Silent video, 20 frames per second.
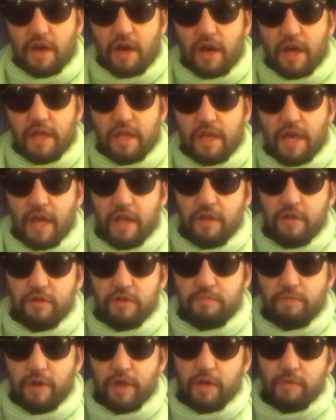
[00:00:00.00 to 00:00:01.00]
I can
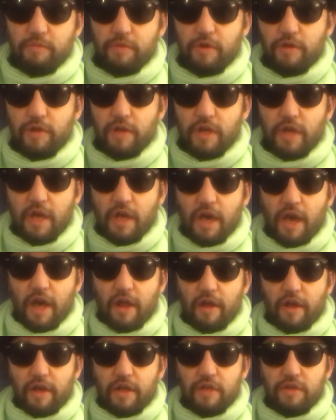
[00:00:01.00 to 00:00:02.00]
use my computer
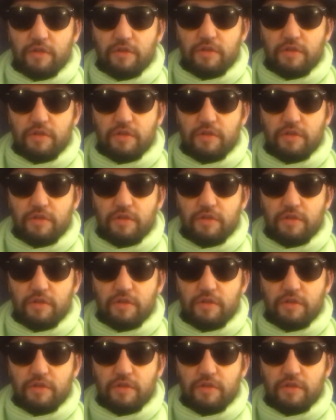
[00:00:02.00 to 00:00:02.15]
and I can